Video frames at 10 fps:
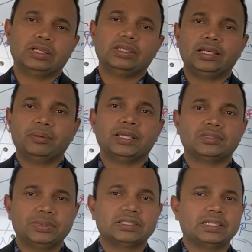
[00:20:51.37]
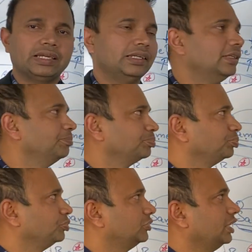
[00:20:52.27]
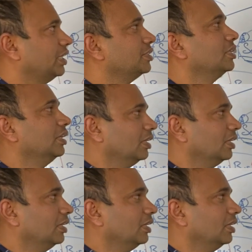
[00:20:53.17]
the name has been slightly changed.